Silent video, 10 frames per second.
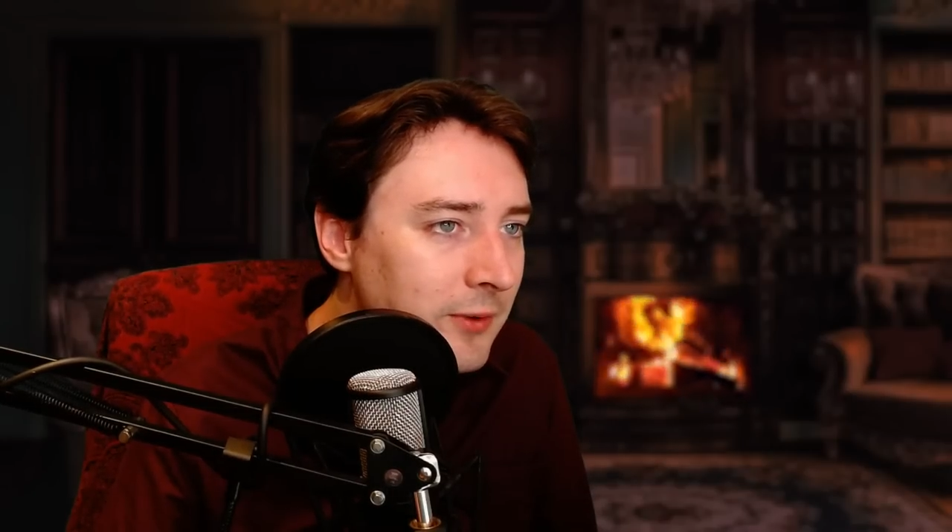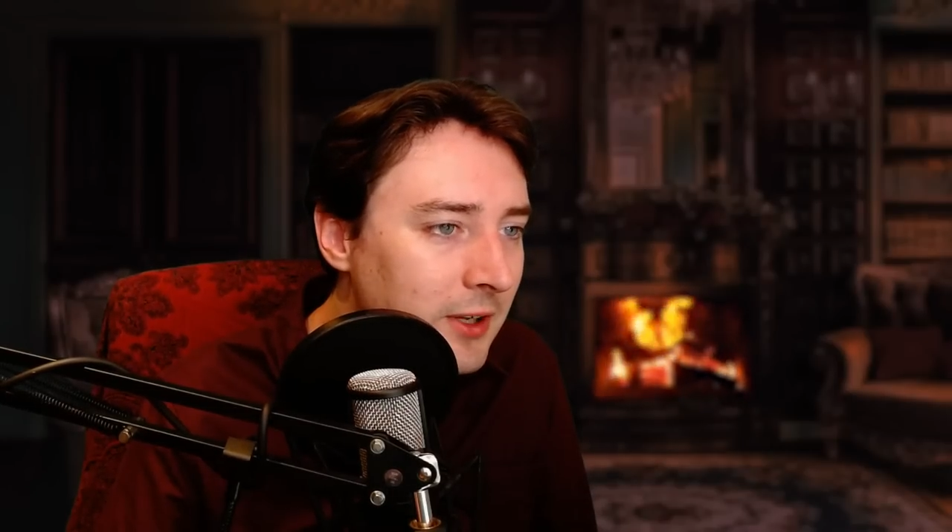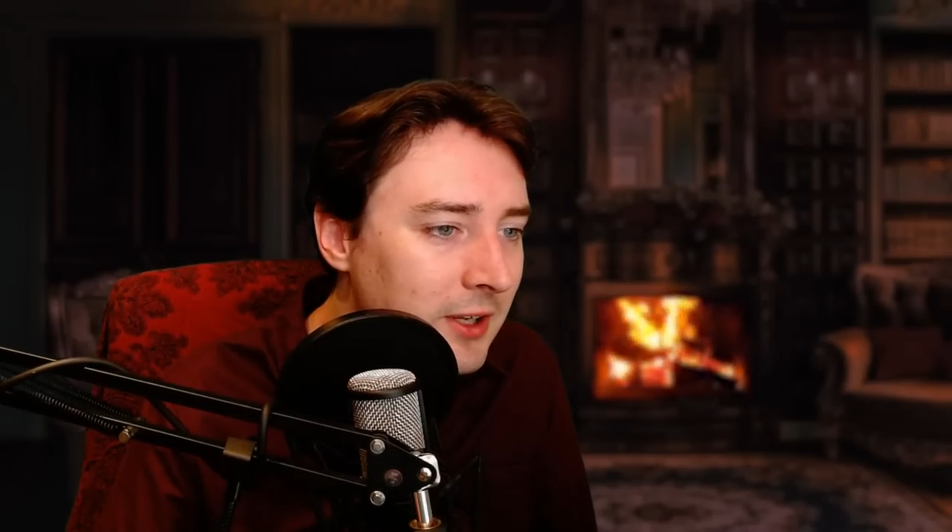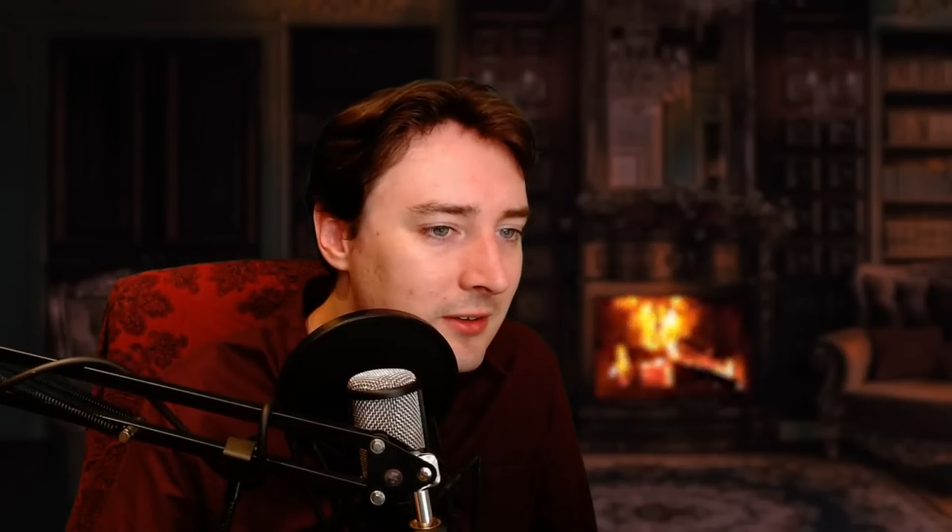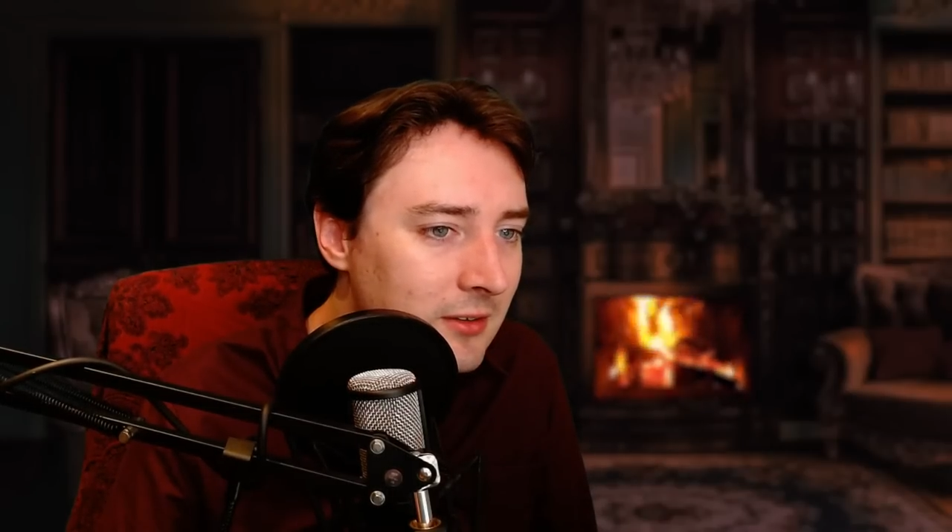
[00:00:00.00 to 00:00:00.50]

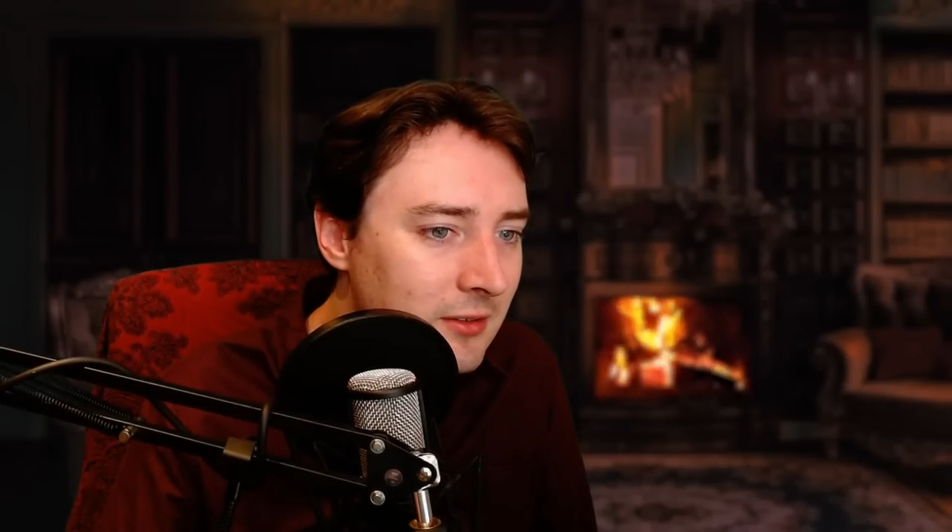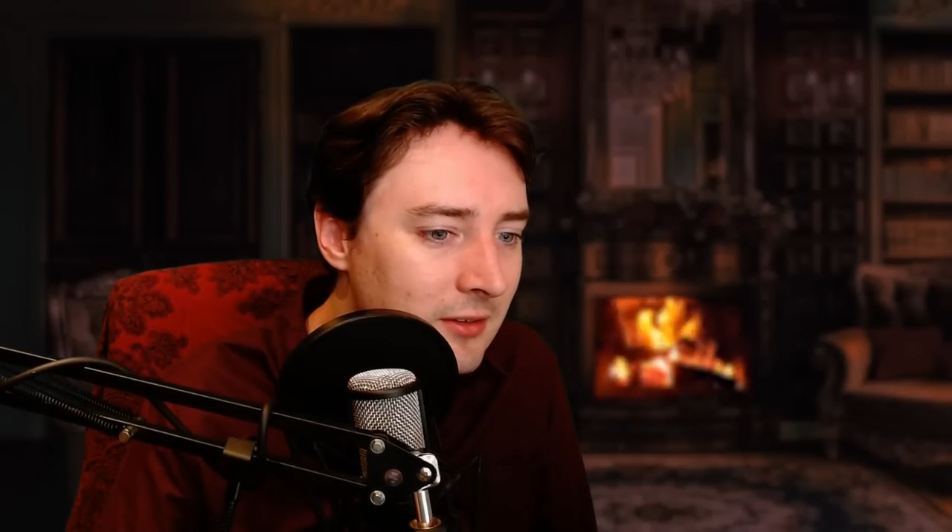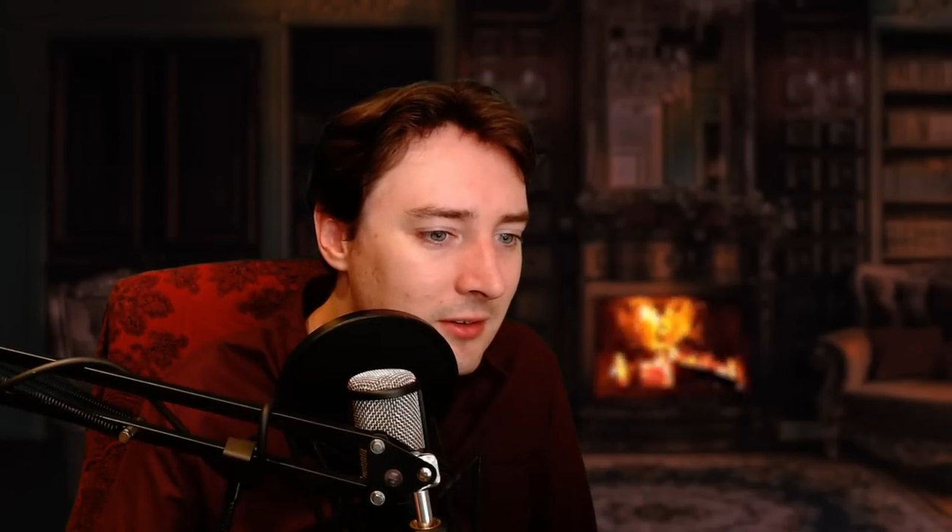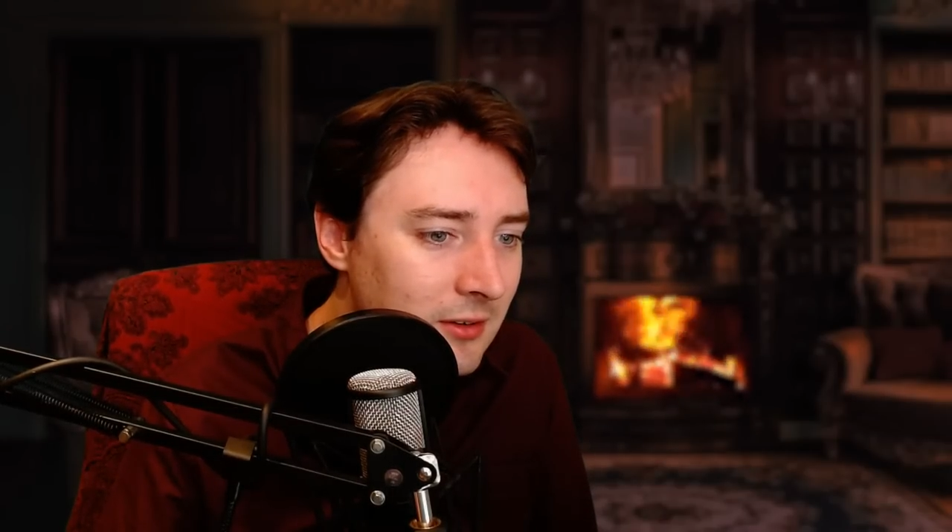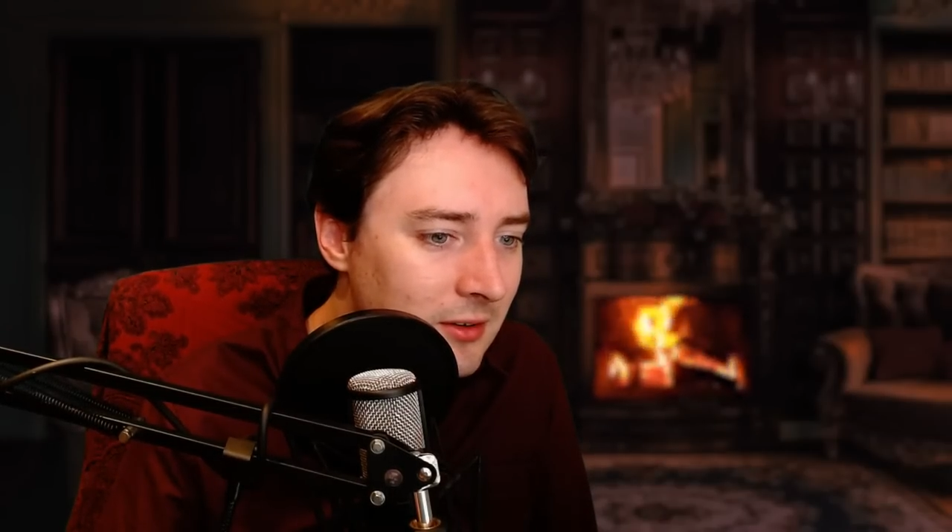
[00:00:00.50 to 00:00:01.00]
like,
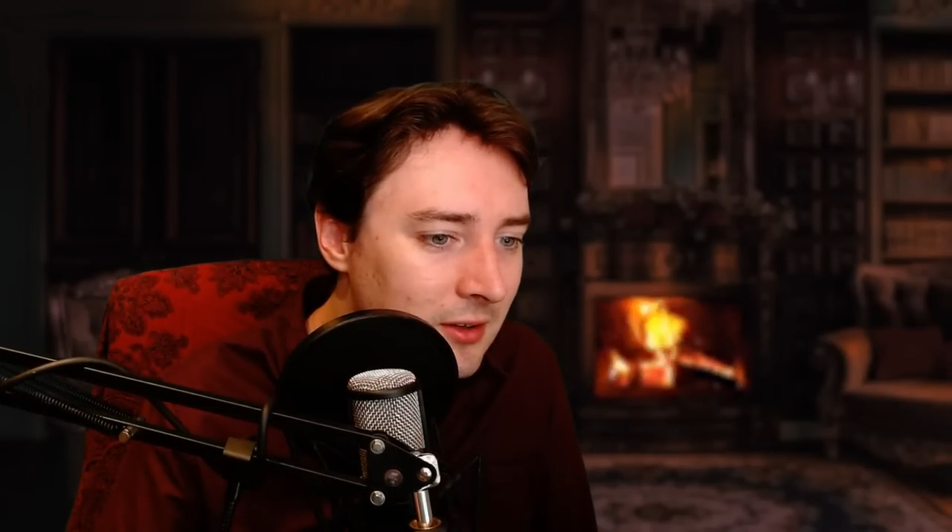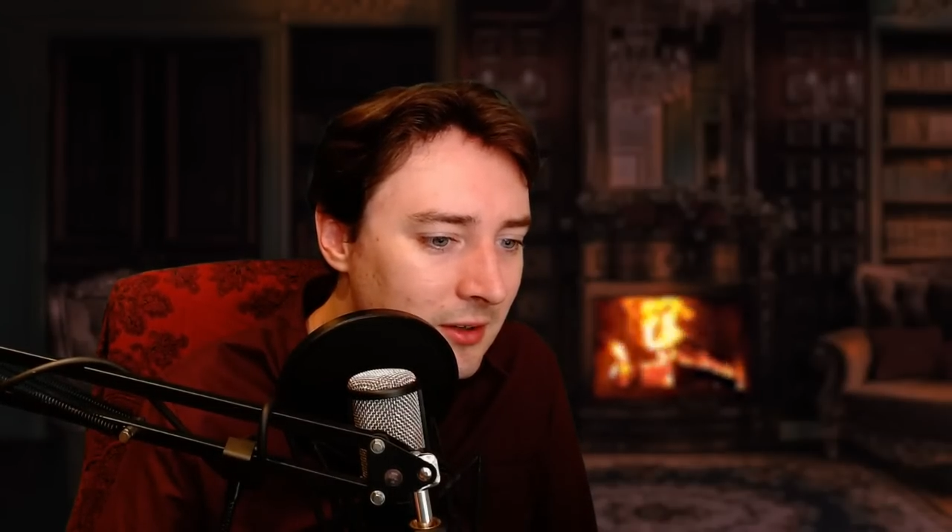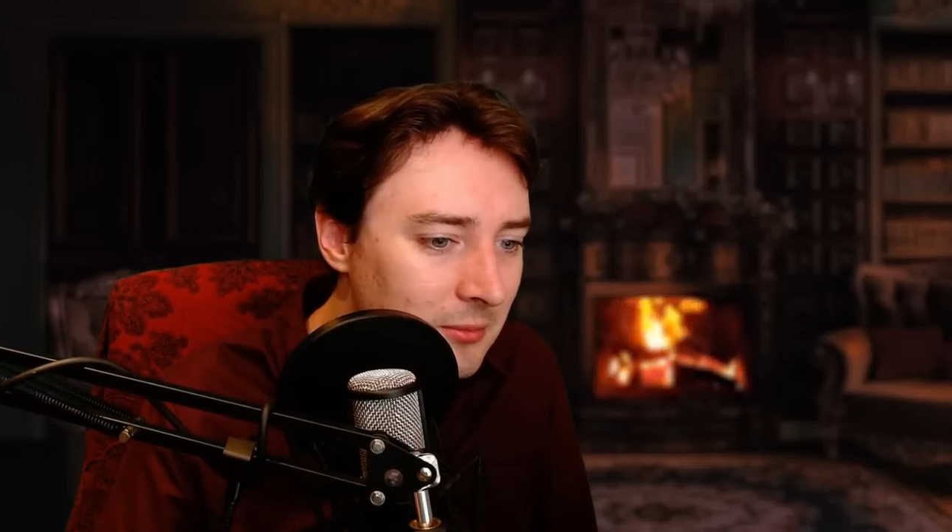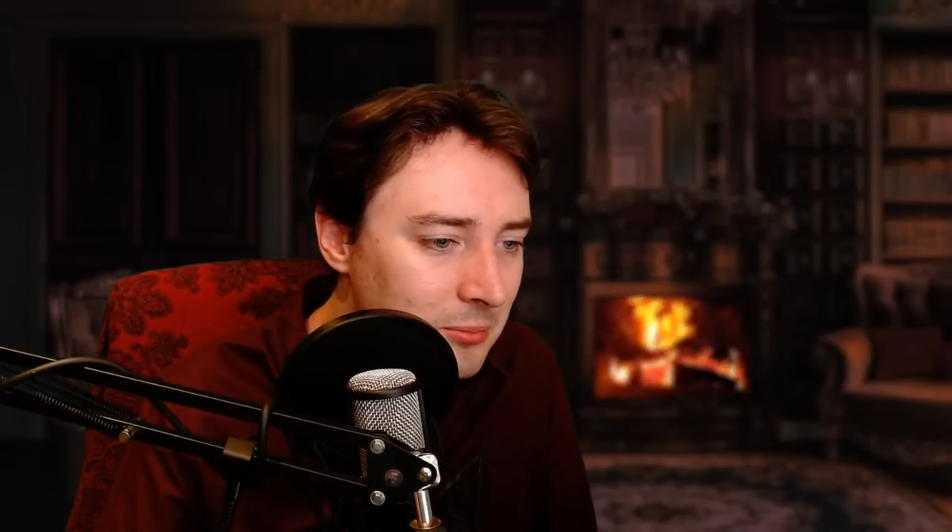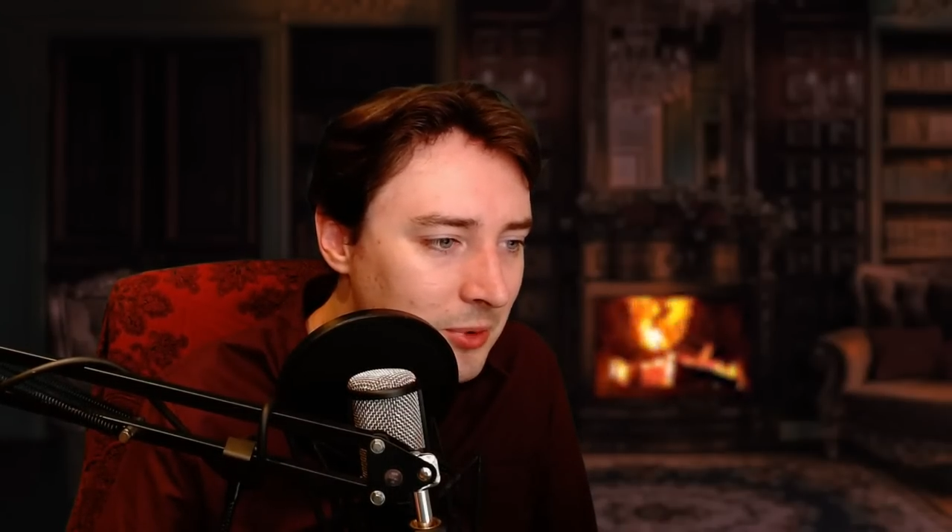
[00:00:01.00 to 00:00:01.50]

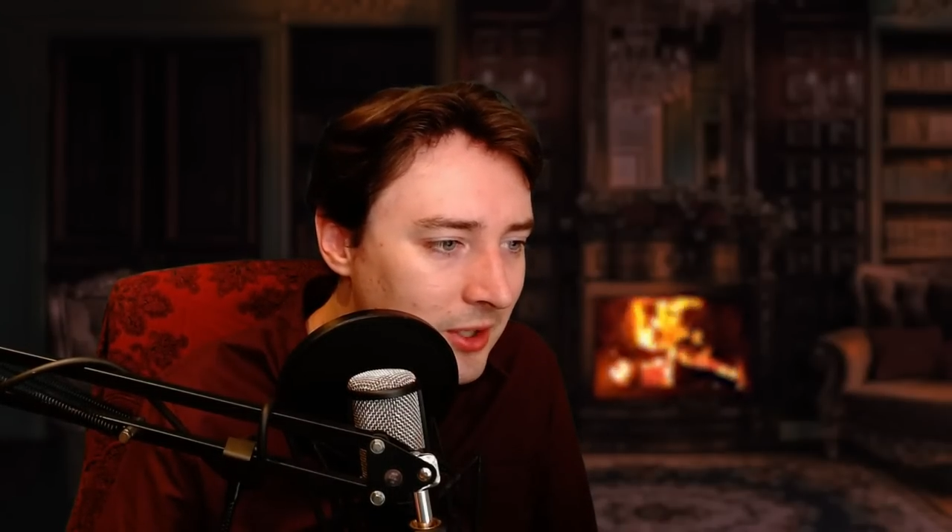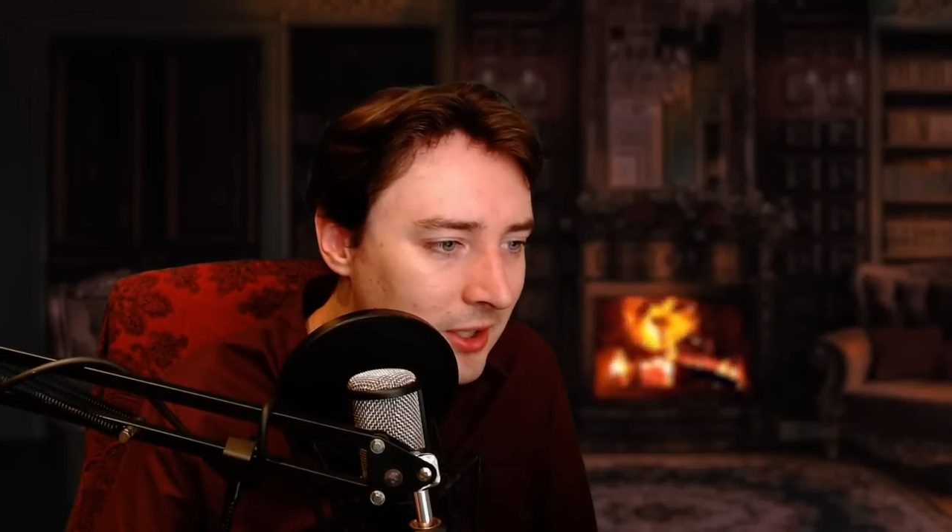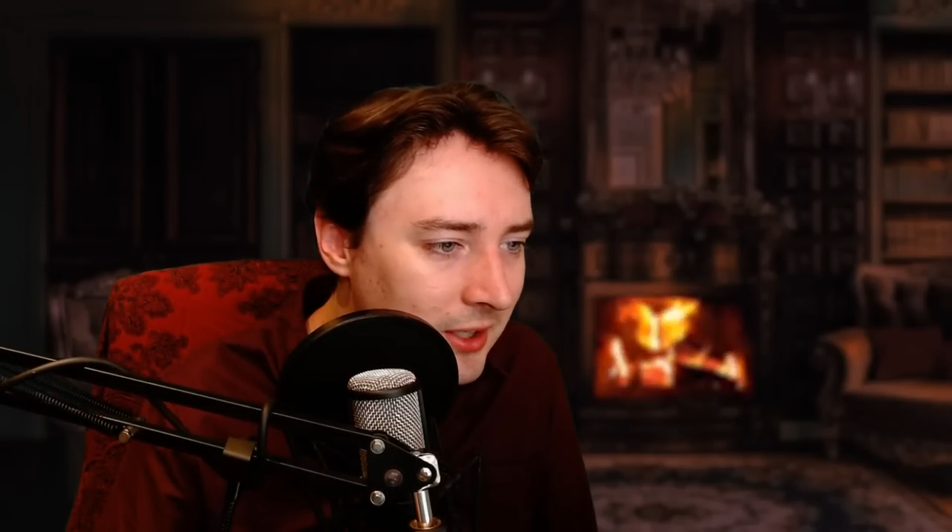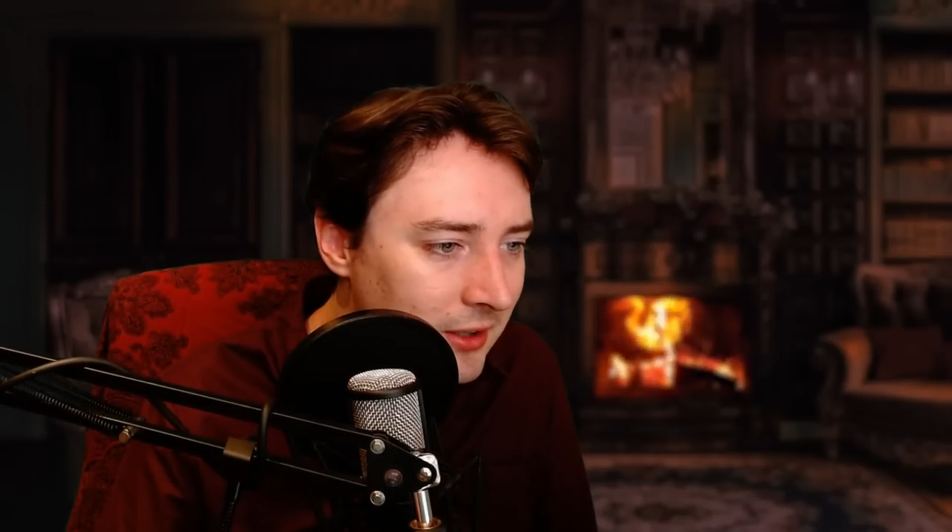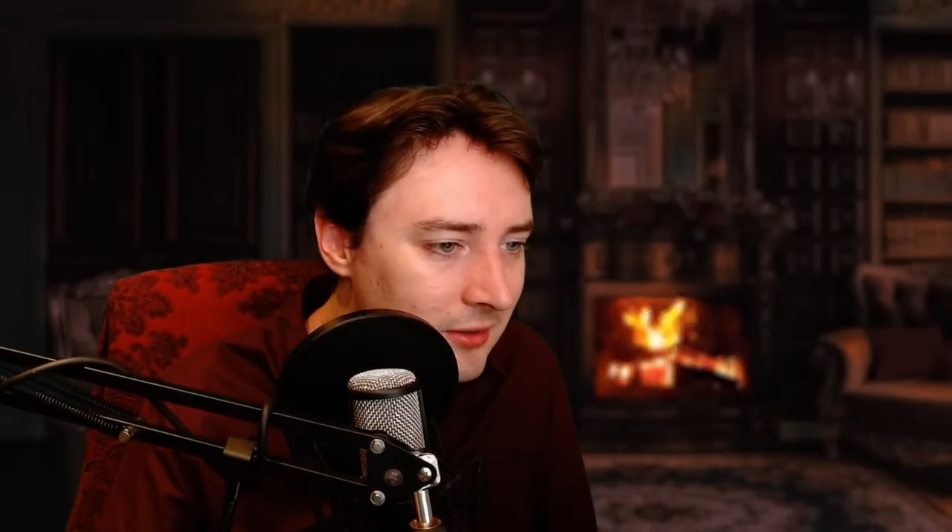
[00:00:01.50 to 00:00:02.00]
but like,